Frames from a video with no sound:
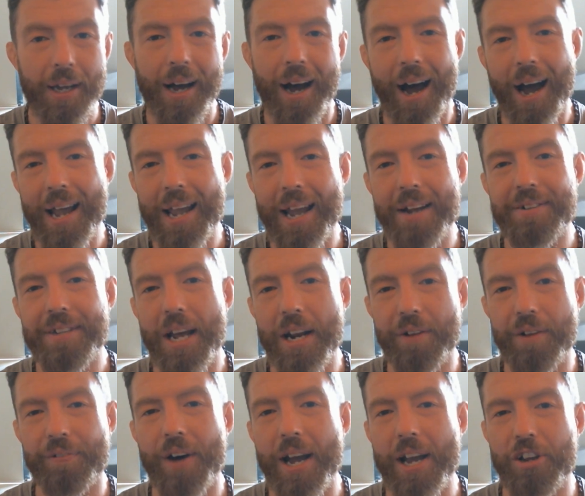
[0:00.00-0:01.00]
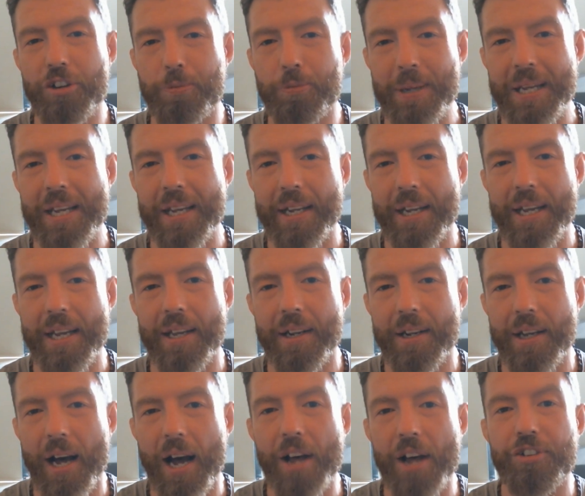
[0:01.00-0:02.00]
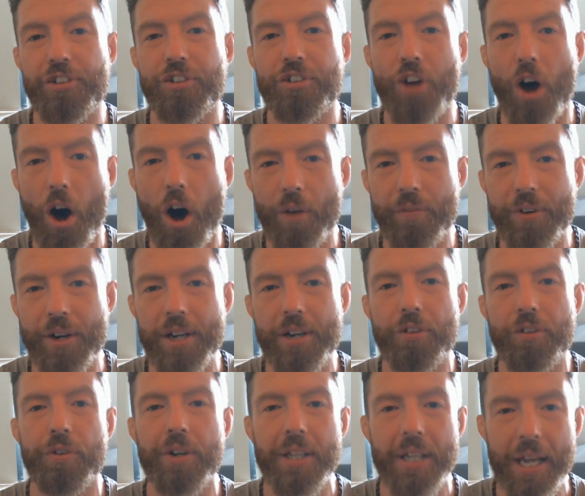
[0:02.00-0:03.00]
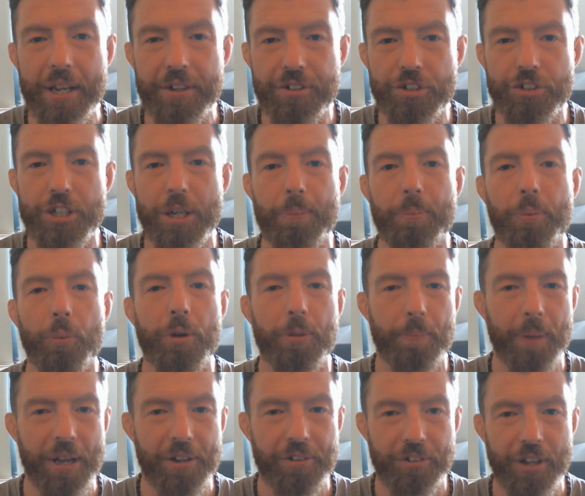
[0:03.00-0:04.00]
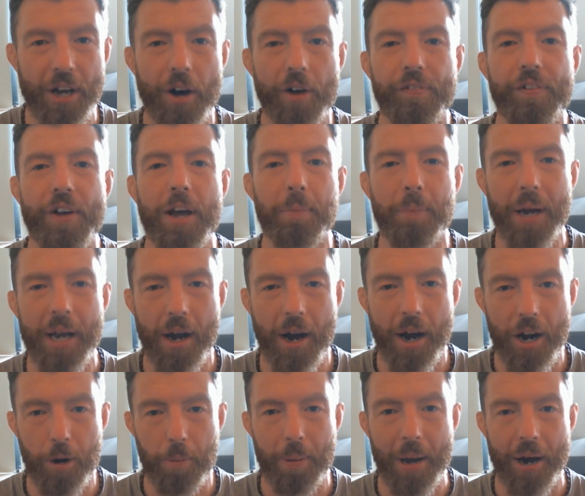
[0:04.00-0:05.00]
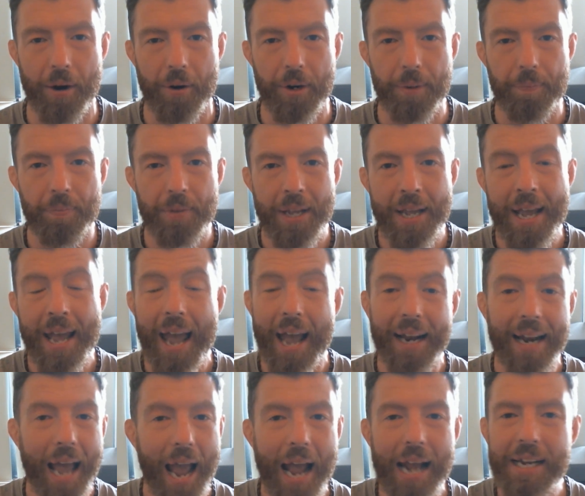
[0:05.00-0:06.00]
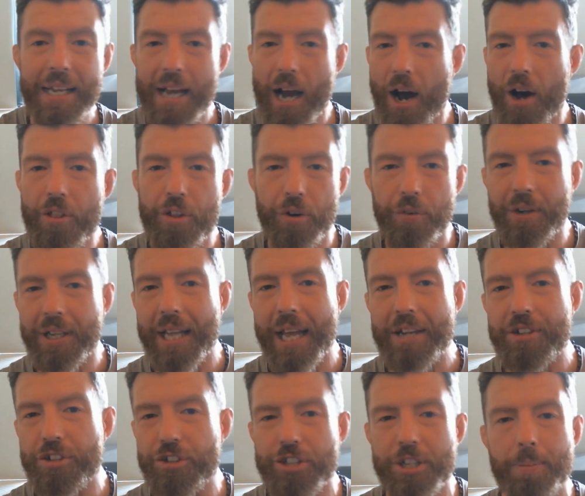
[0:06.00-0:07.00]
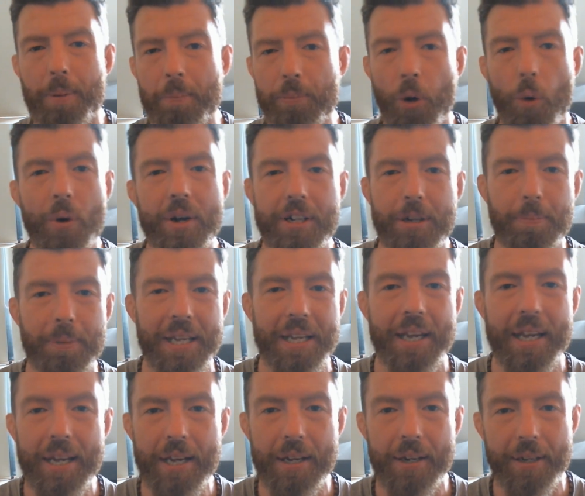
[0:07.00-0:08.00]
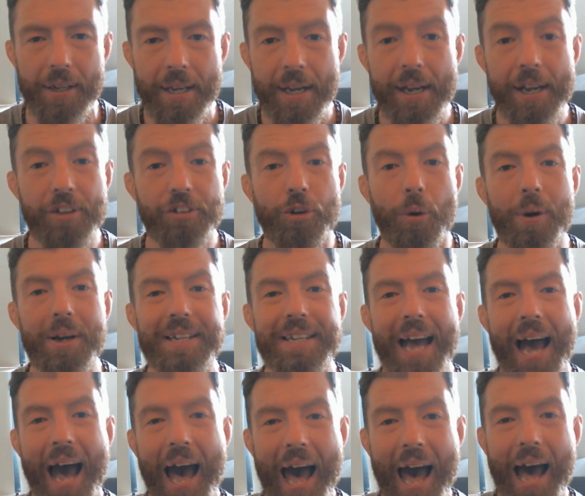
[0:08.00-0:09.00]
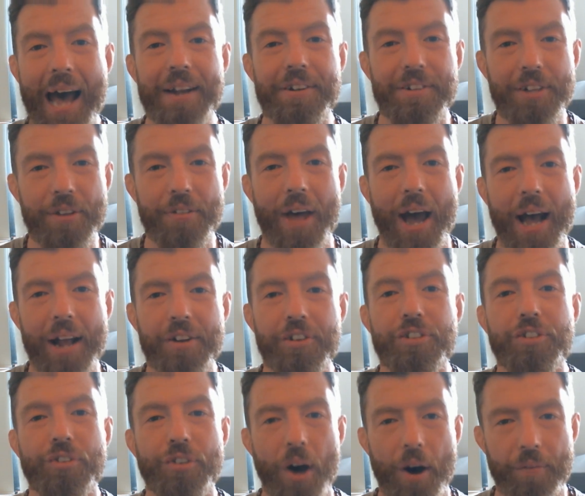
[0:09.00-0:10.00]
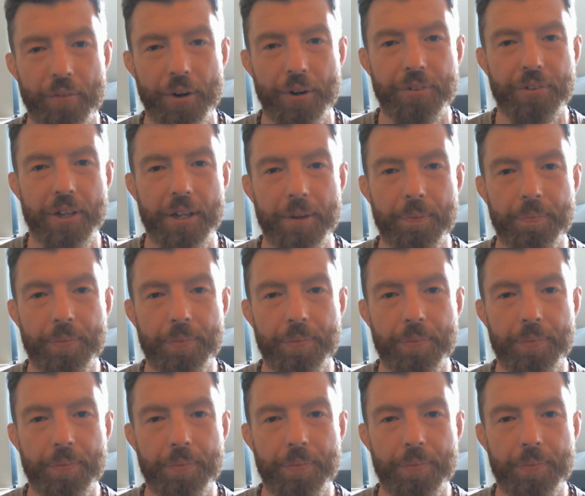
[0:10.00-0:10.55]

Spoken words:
I identify as being in a sovereign relationship with myself and my higher power. And any other relationship I'm going to be in is going to add to that sovereignty.